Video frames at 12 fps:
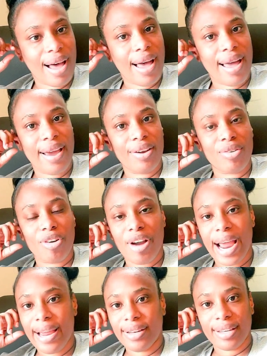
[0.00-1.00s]
and head
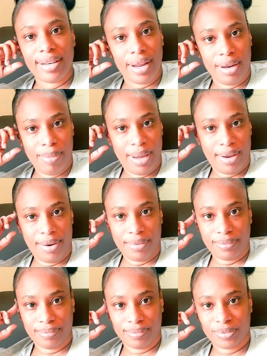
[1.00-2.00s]
right into the bed.
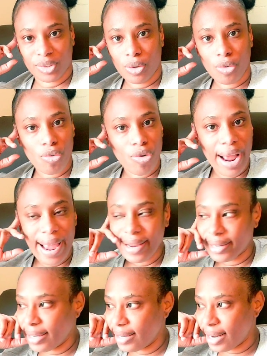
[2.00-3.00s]

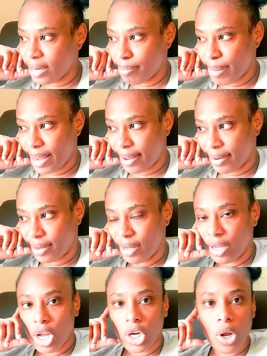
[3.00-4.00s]
Right into the bed.
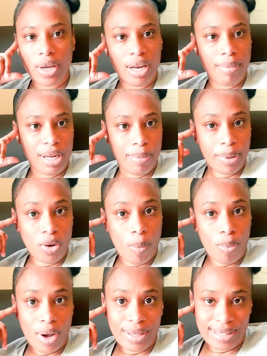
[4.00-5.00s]
Luckily, we did pick
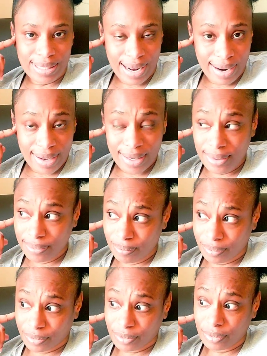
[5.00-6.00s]
up one salad,
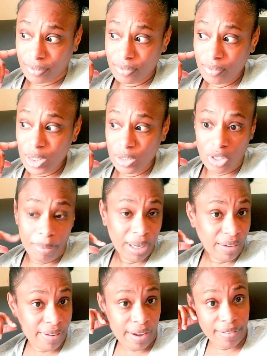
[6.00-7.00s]
so I
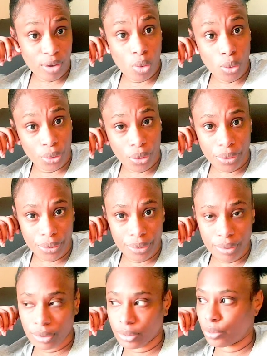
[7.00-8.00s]
never have to cook
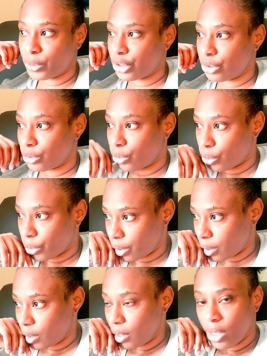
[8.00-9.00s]
nothing, which is
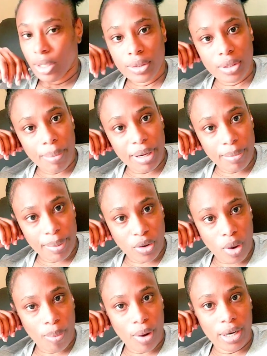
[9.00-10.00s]
good. So I pick
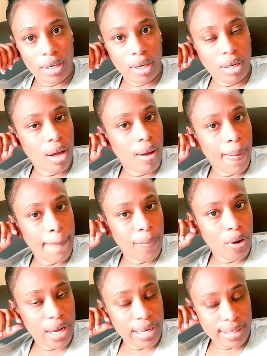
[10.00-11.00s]
up one little,
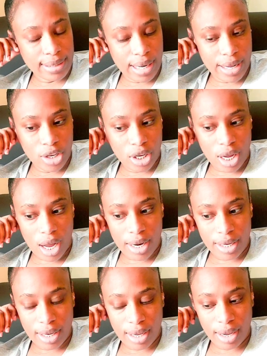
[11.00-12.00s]
what kind of salad you call
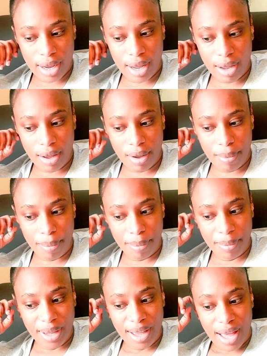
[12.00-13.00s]
it?
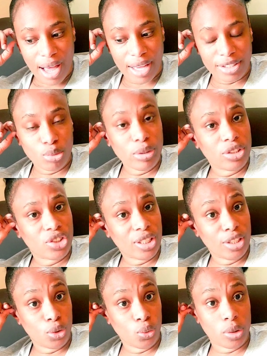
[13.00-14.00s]
A sweet
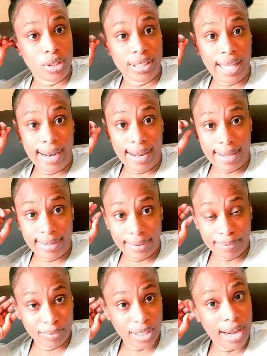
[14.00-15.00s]
chili noodle salad.
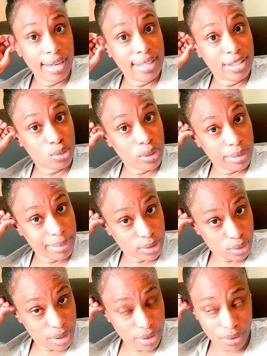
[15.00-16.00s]
And it is sweet, me
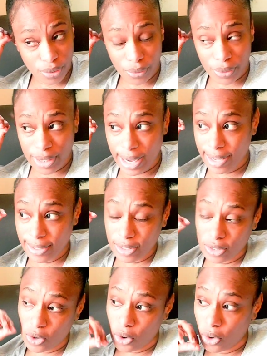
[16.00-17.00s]
too, you know.
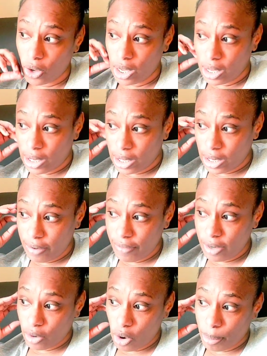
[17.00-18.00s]
Yes, so
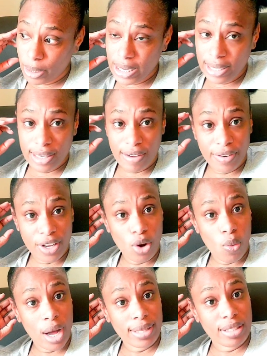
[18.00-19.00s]
even a couple days after
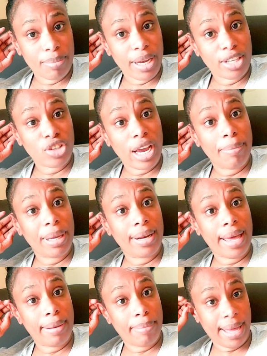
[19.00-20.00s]
you want to see me, I try to make
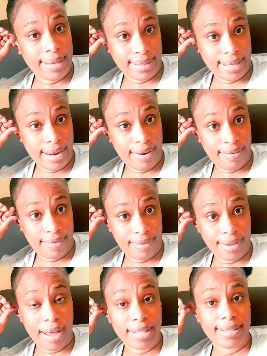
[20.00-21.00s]
that myself.
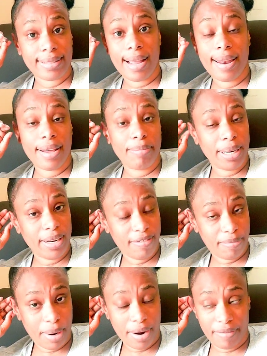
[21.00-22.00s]
A salad I
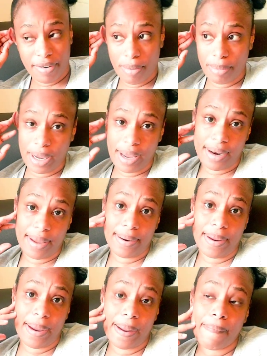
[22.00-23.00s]
live from the other
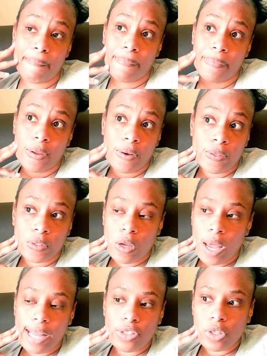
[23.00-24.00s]
day. So
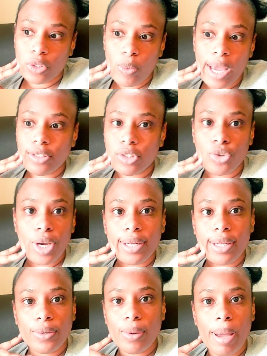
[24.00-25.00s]
I just went
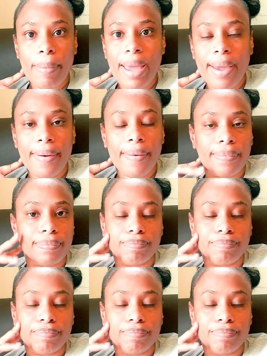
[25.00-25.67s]
straight into my bed.